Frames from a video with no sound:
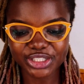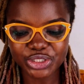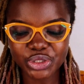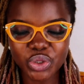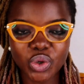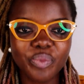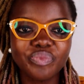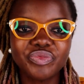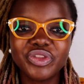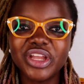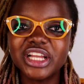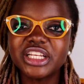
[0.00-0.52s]

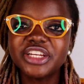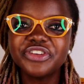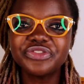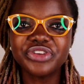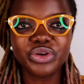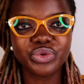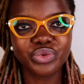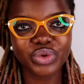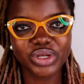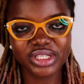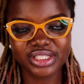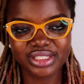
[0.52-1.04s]
So there are
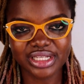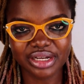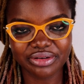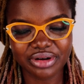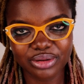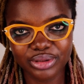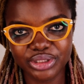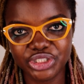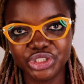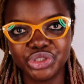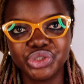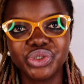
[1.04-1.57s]
different ways
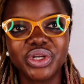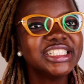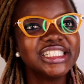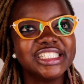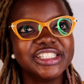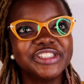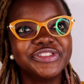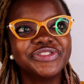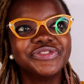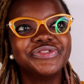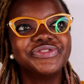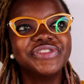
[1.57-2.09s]
around it.
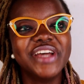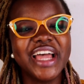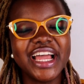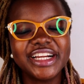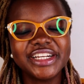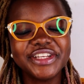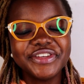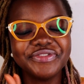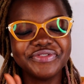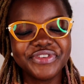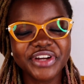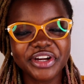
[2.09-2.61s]
It's
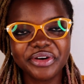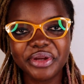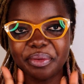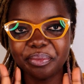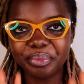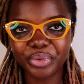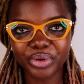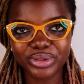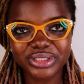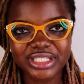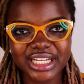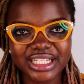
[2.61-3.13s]
very, very
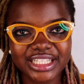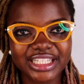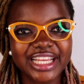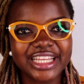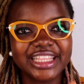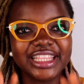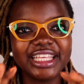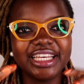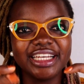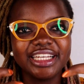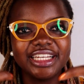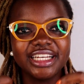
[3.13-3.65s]
important. Like
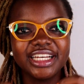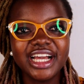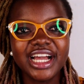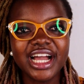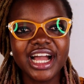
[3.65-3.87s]
the